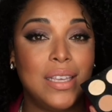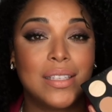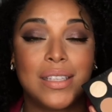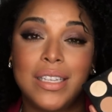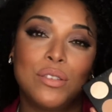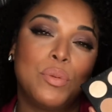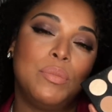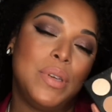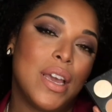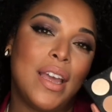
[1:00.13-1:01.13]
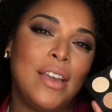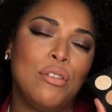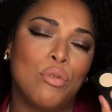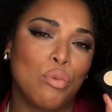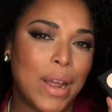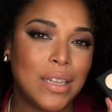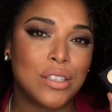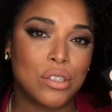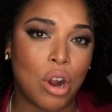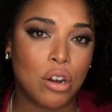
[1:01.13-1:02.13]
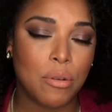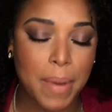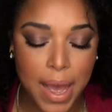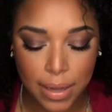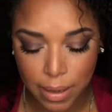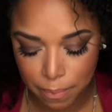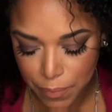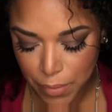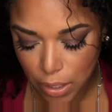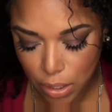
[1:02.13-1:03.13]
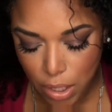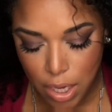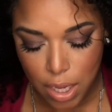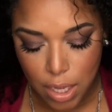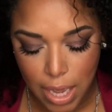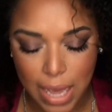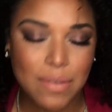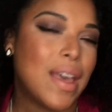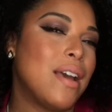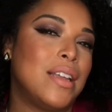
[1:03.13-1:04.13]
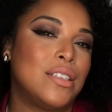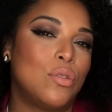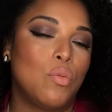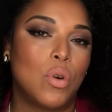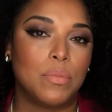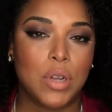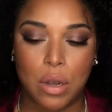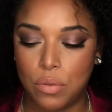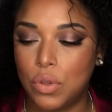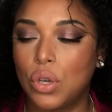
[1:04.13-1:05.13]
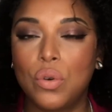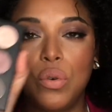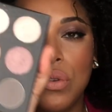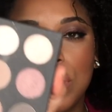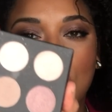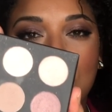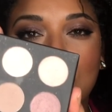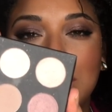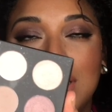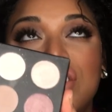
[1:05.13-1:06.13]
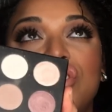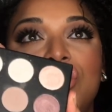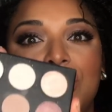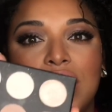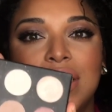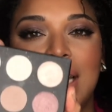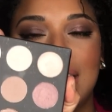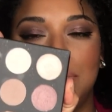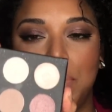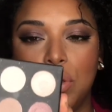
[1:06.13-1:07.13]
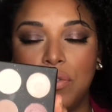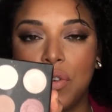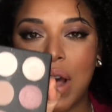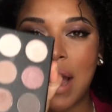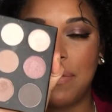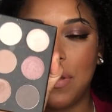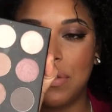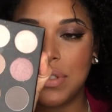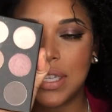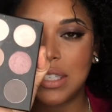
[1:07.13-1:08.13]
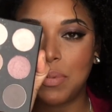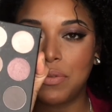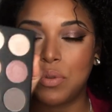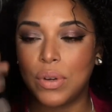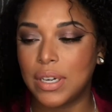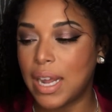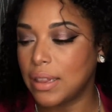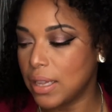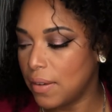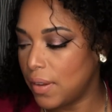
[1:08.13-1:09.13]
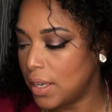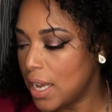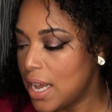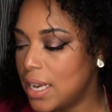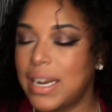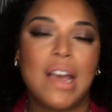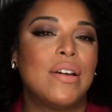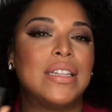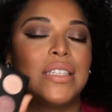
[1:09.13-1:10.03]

these, this would be a great starter palette and that is the warm tone. The cool tone one is just as beautiful. I've used this before and I love it. Now,